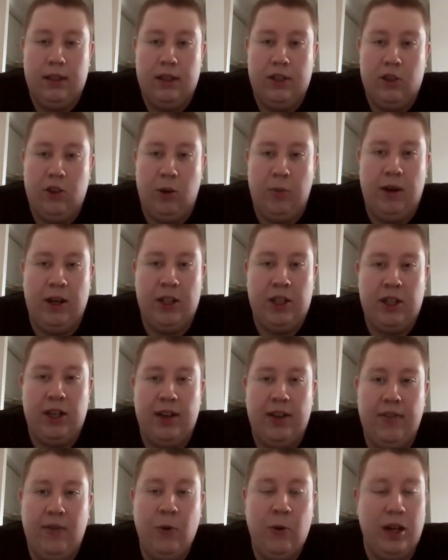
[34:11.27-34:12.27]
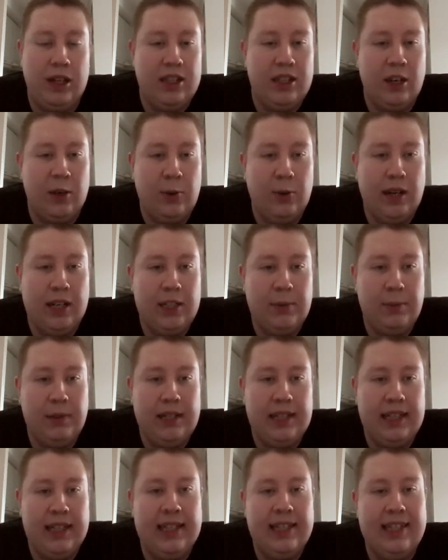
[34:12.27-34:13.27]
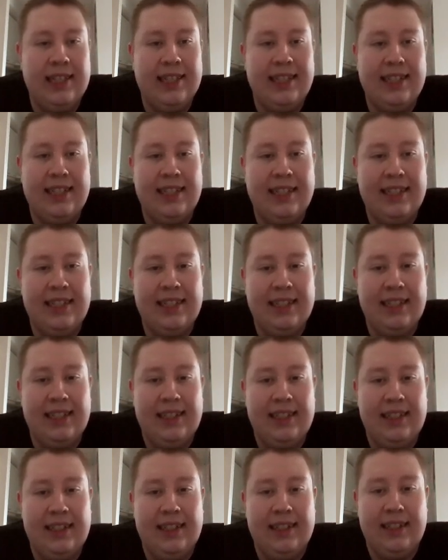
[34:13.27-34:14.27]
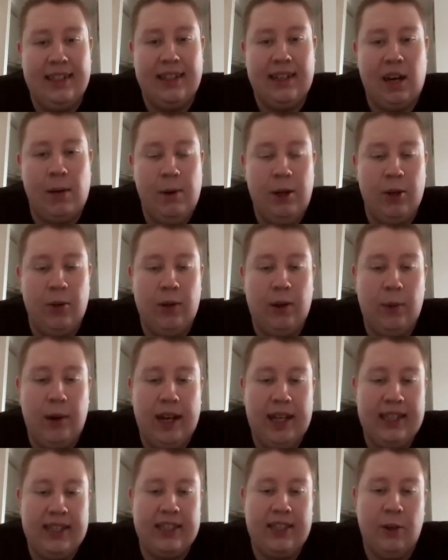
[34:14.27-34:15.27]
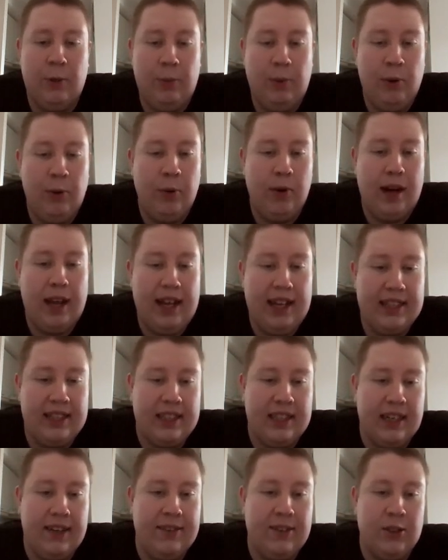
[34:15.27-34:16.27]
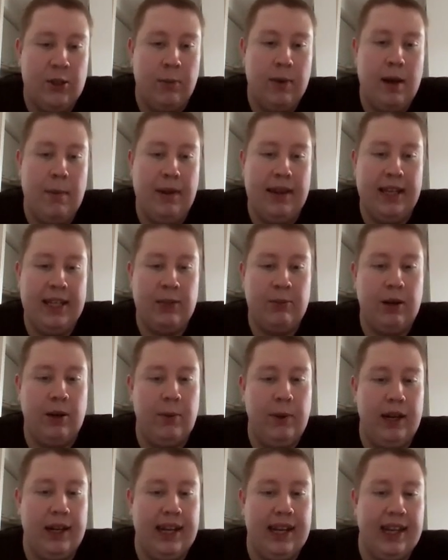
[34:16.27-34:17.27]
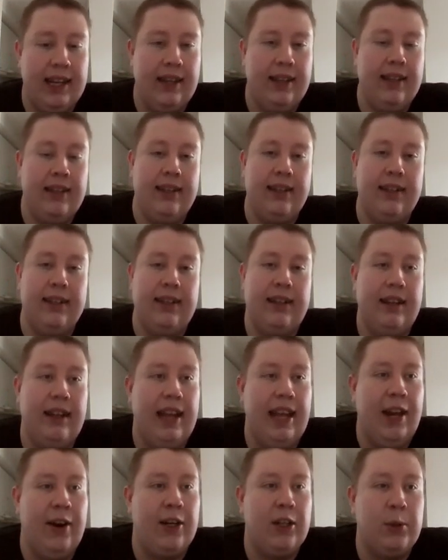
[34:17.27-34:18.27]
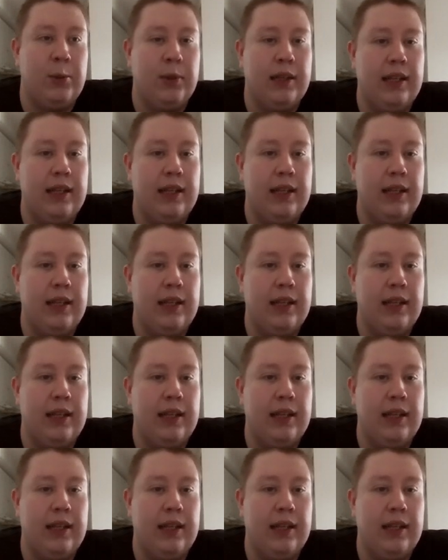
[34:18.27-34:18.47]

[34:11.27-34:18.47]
So much Fukasaku has been coming to the West on Blu-ray and stuff, so maybe this one will get here as